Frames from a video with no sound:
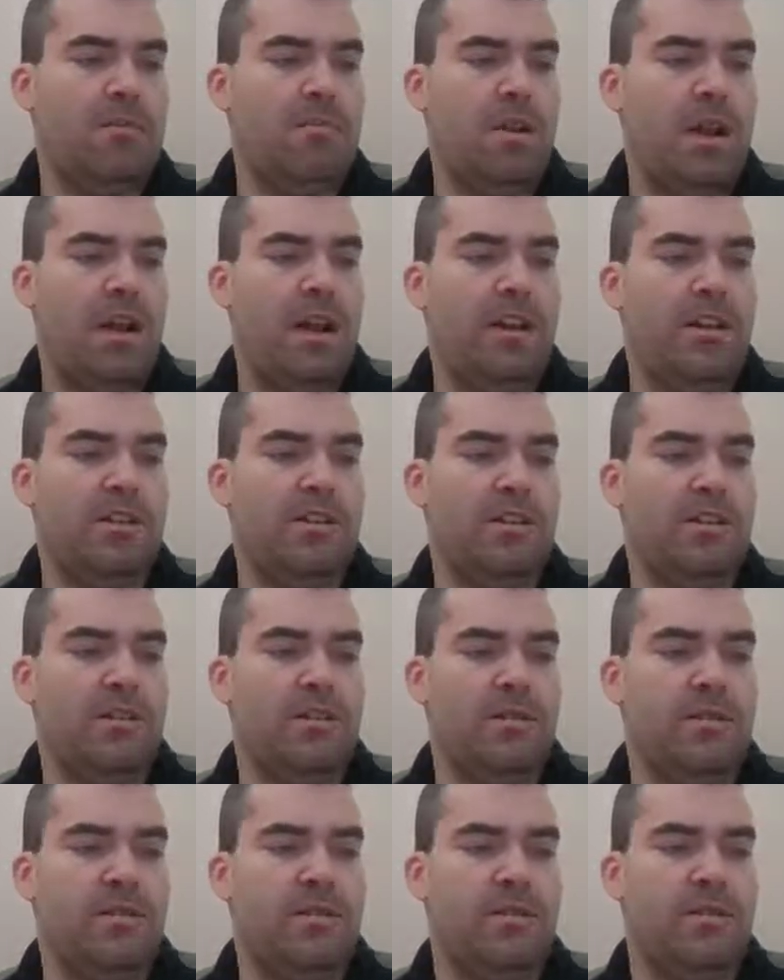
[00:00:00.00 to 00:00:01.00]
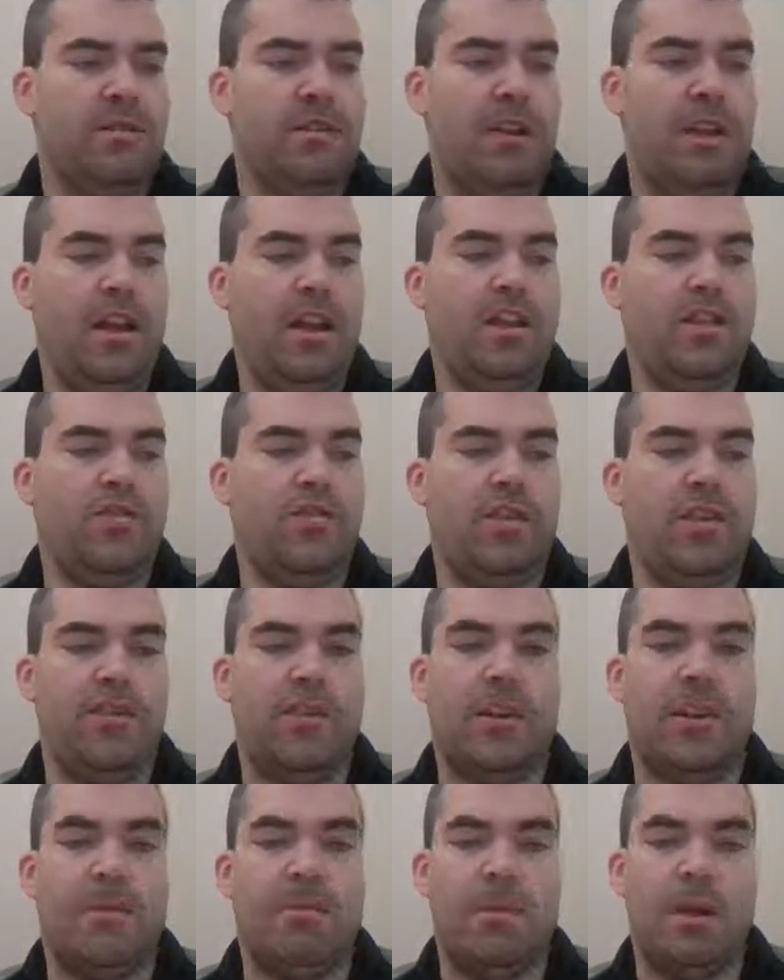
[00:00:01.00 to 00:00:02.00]
Now compiles,
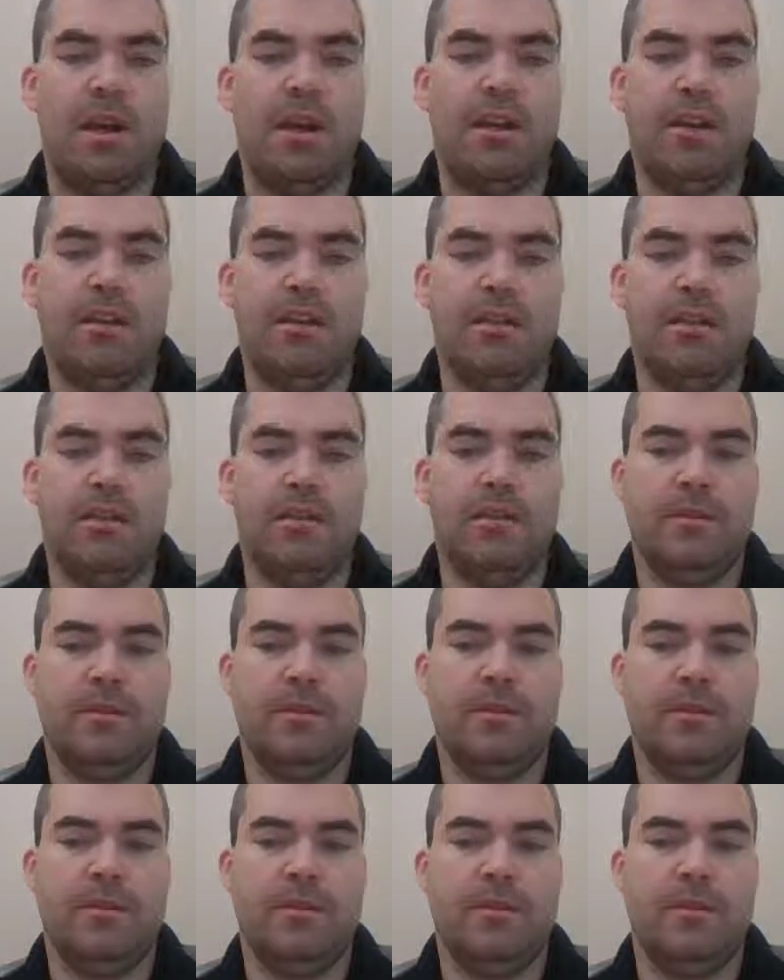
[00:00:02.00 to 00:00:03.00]
takes forever to compile.